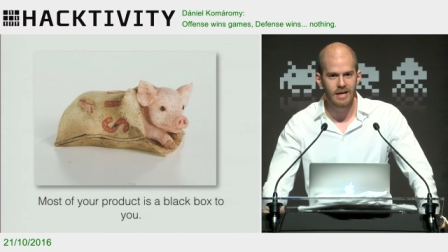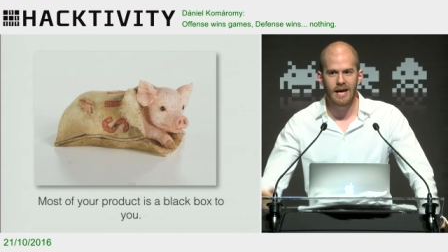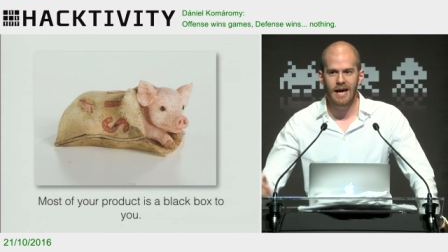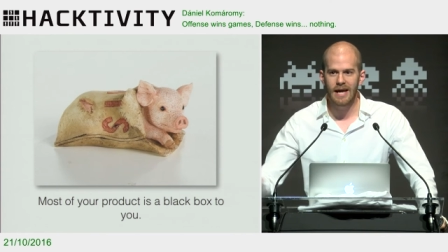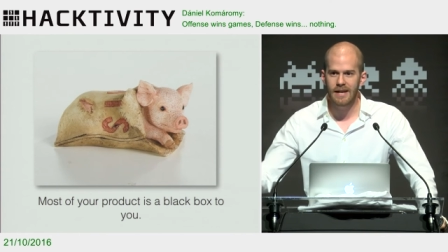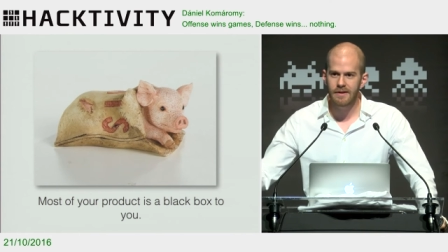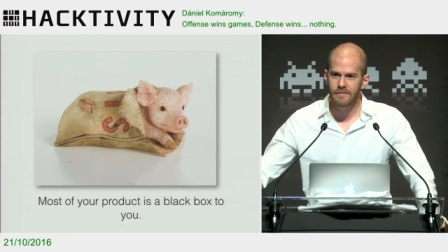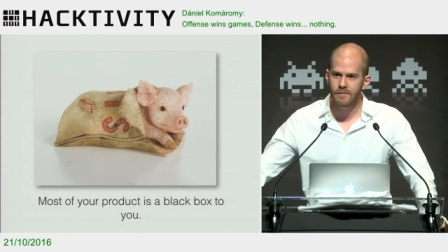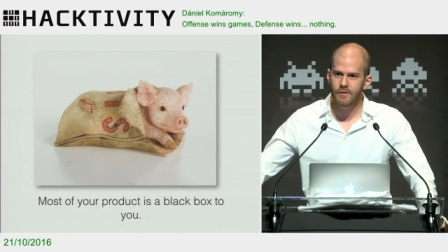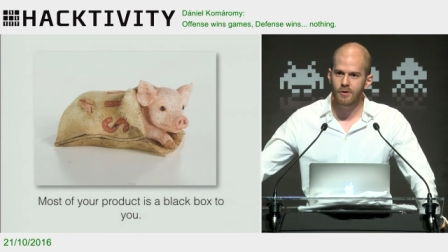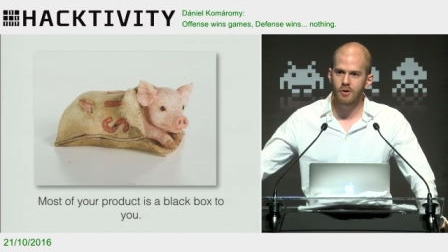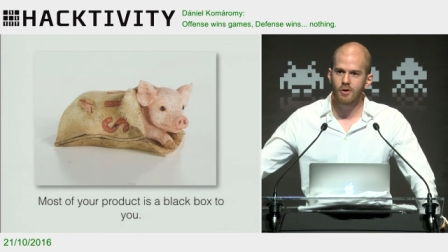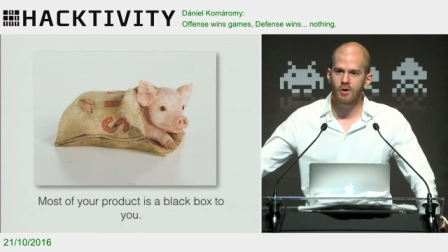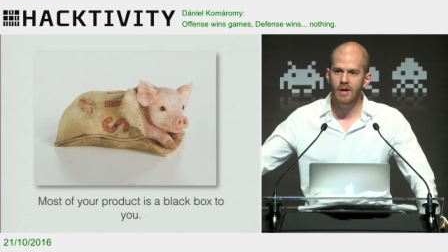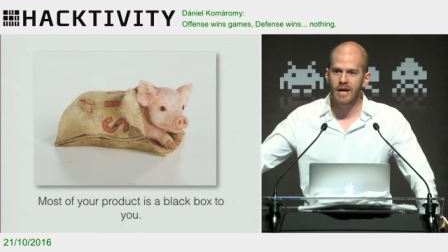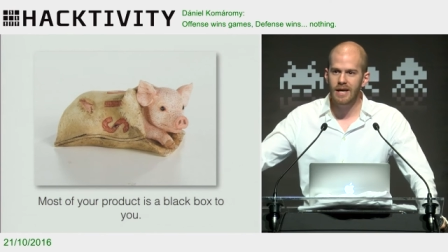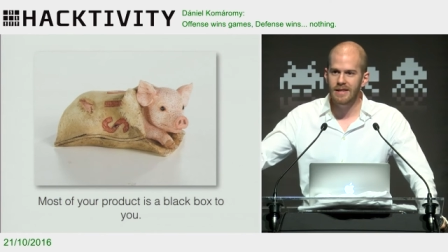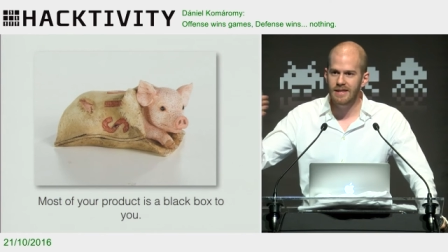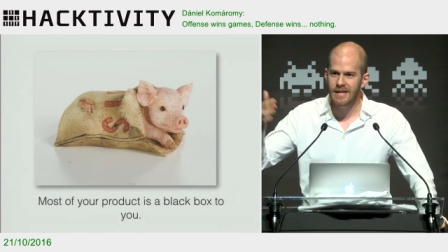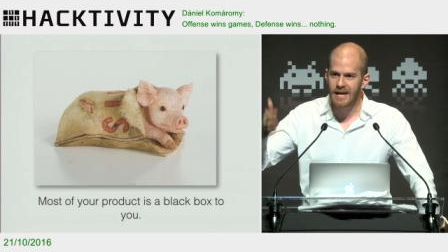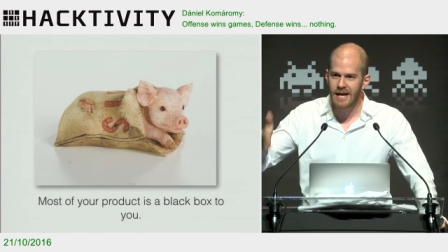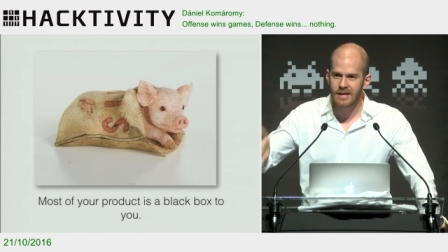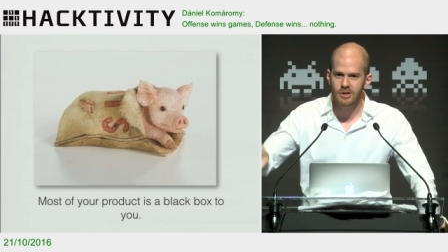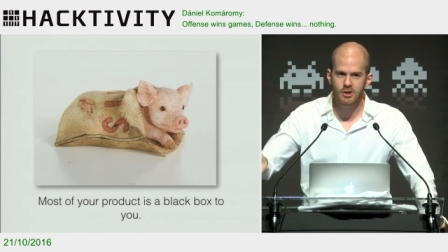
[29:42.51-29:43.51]
And if you look
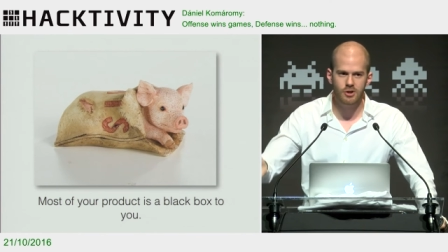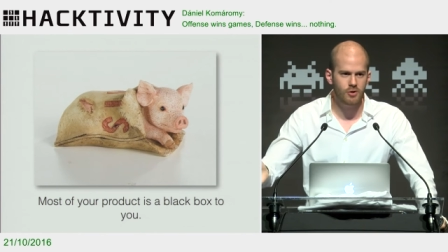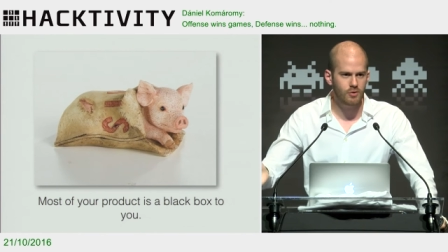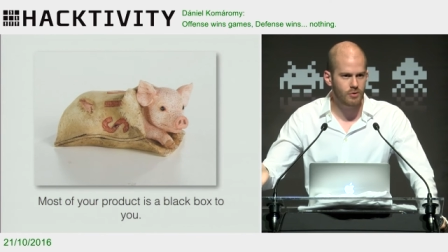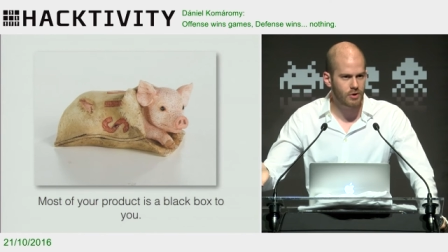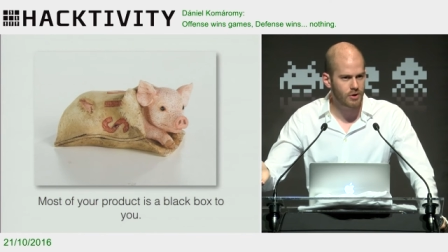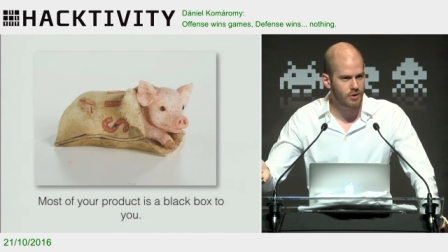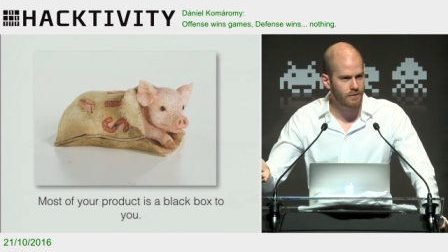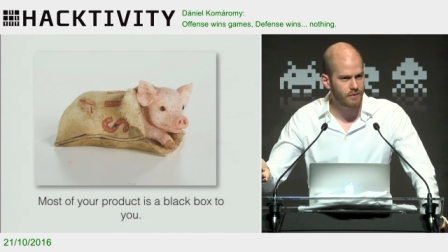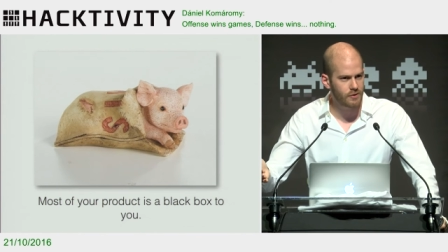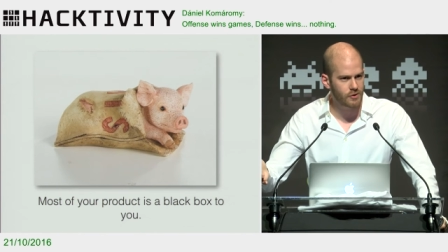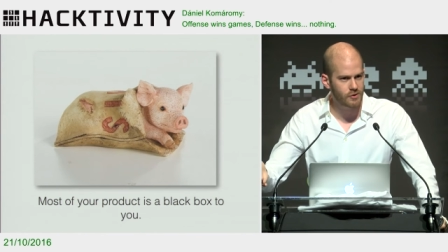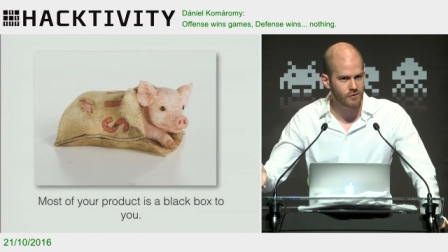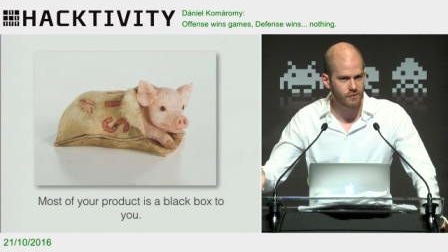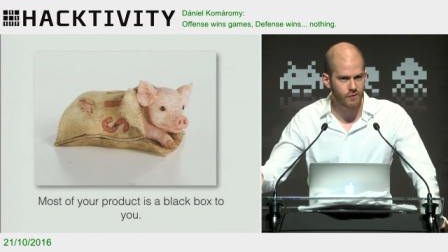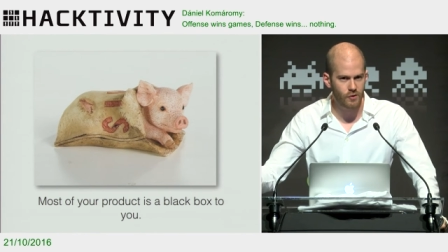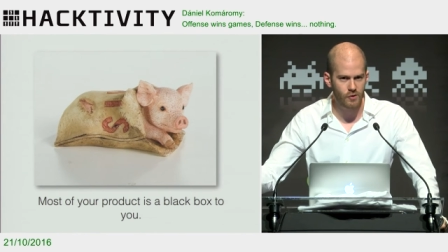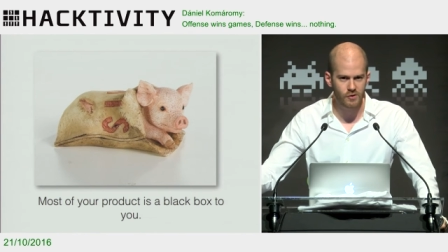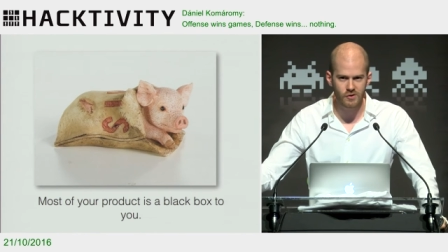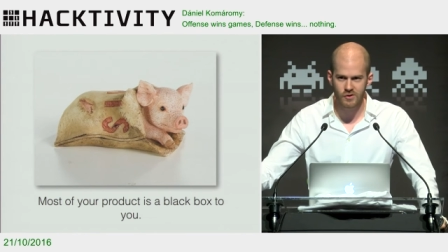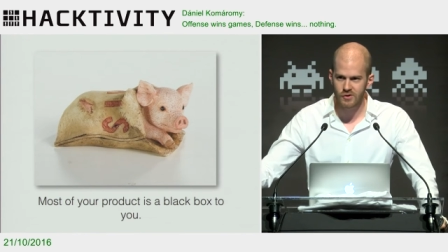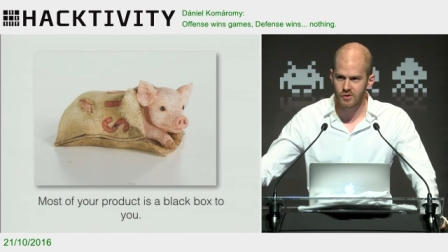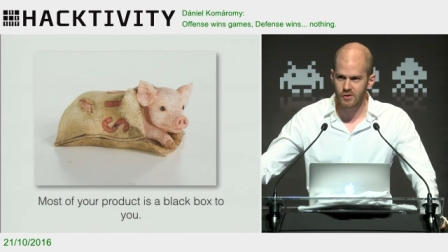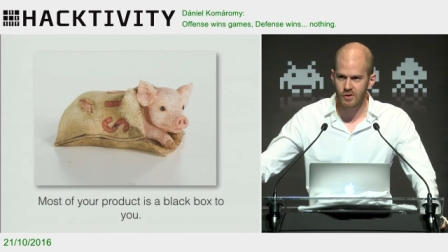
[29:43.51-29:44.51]
at the actual owner of those
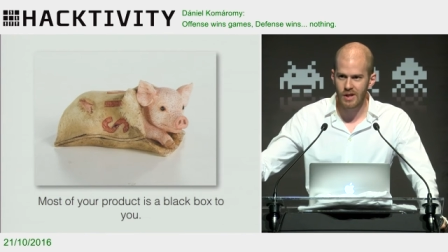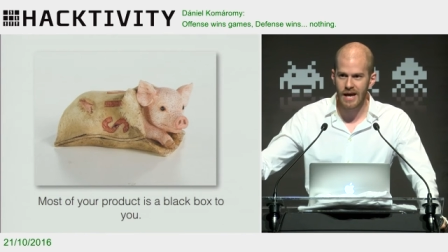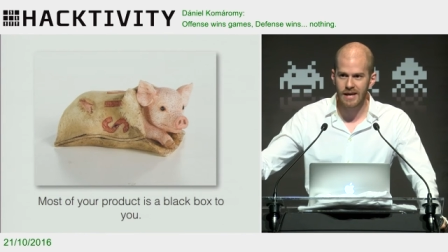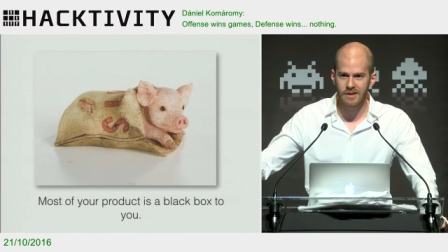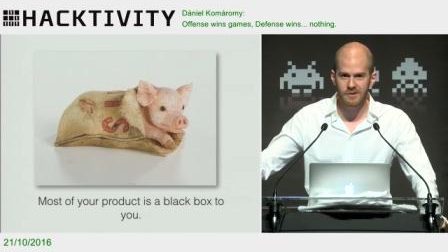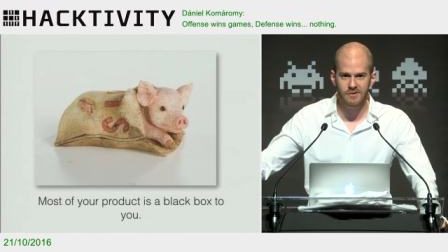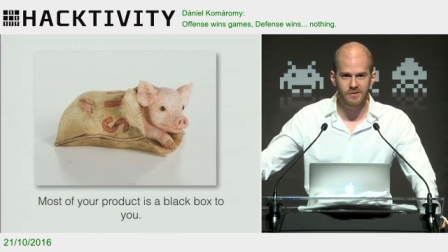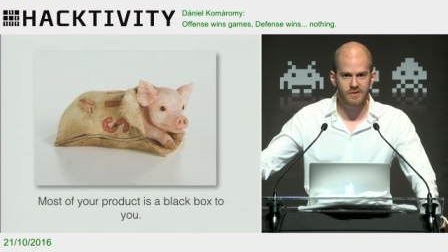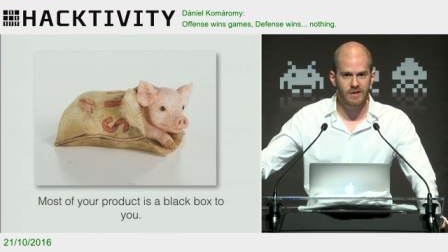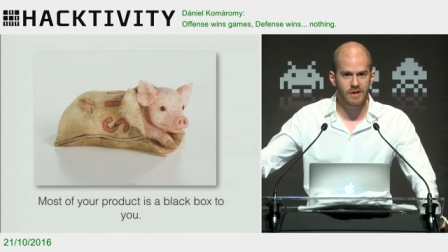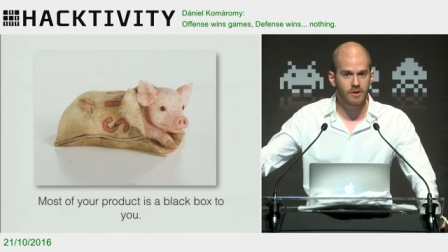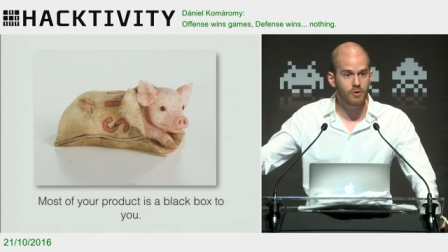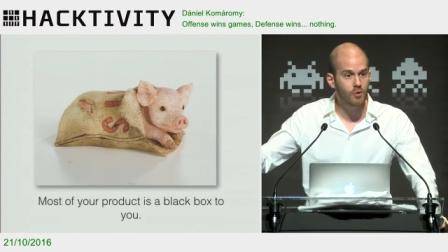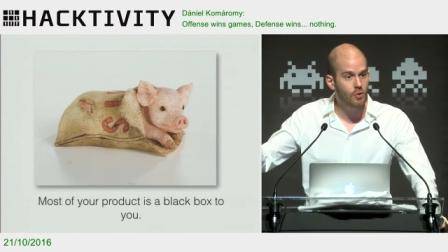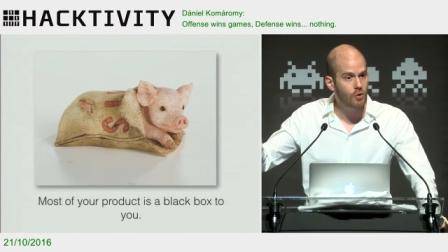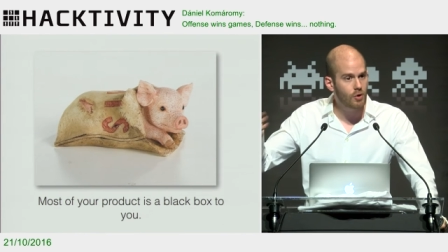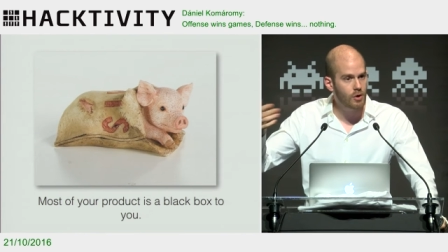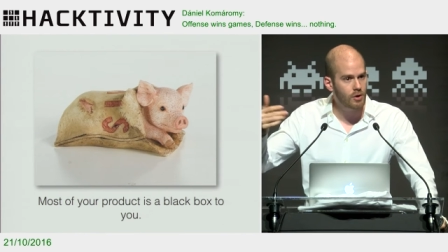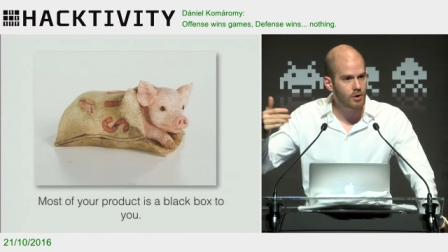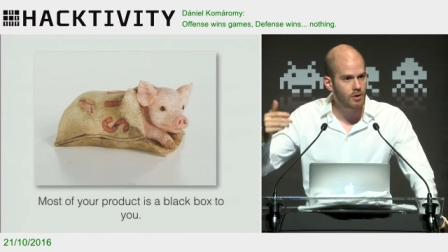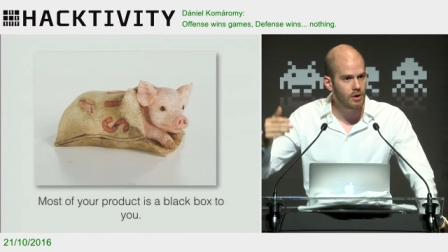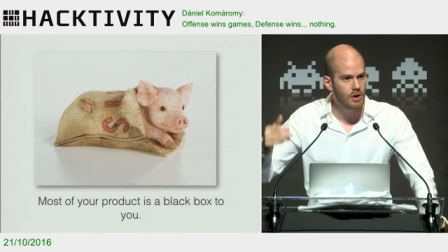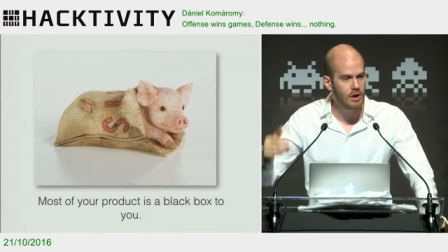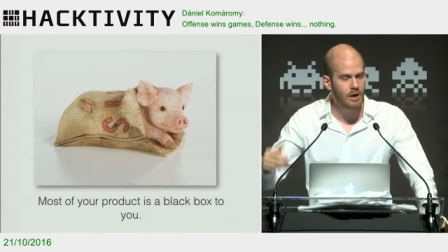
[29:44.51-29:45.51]
phones, so like you say
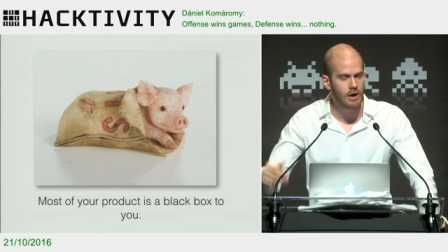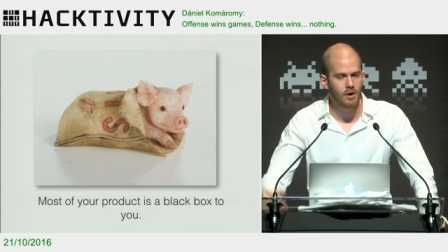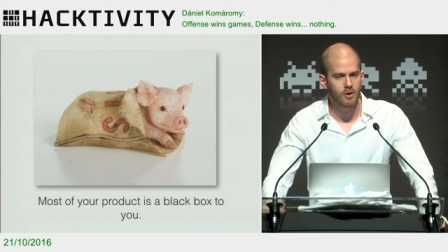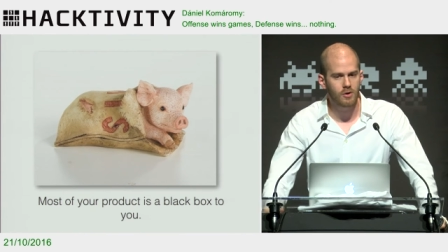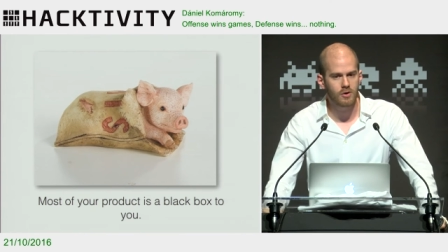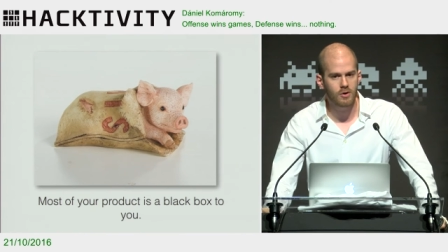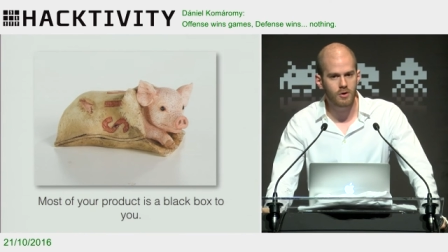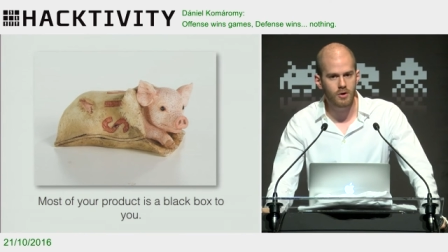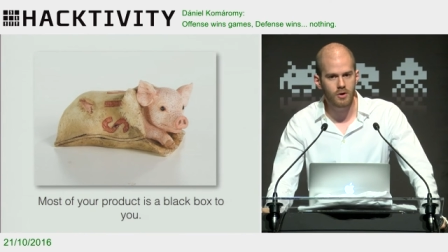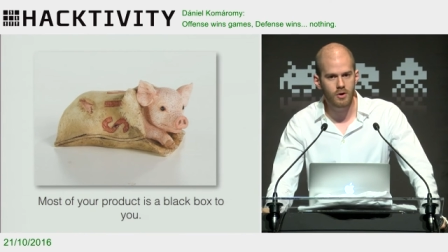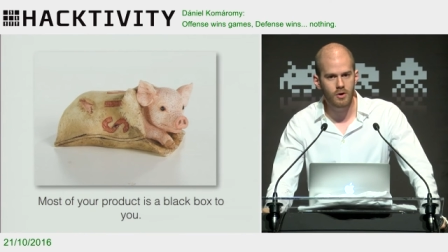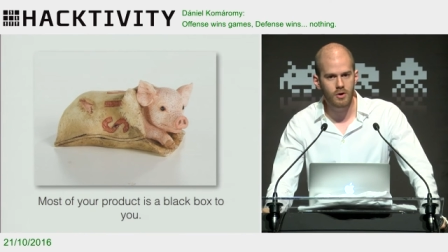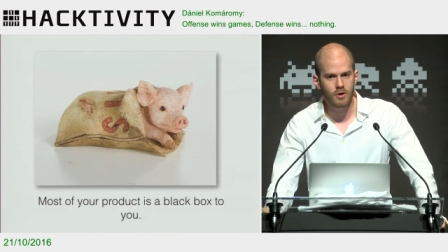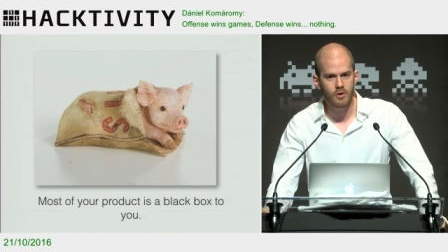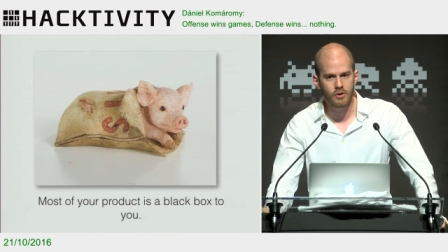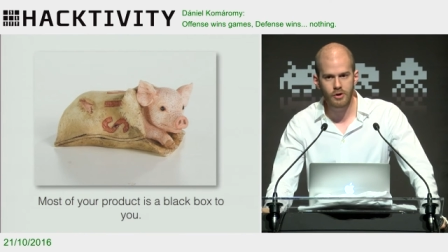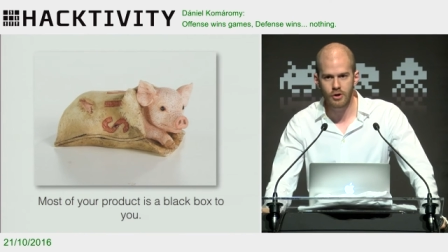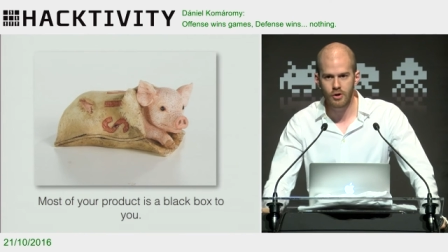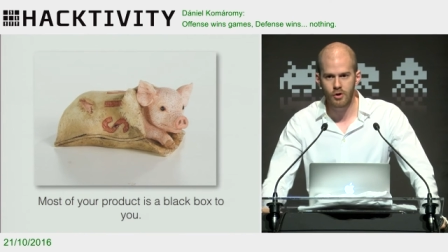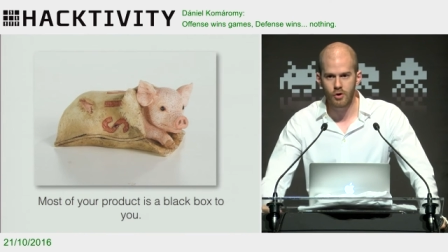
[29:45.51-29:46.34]
Google, or,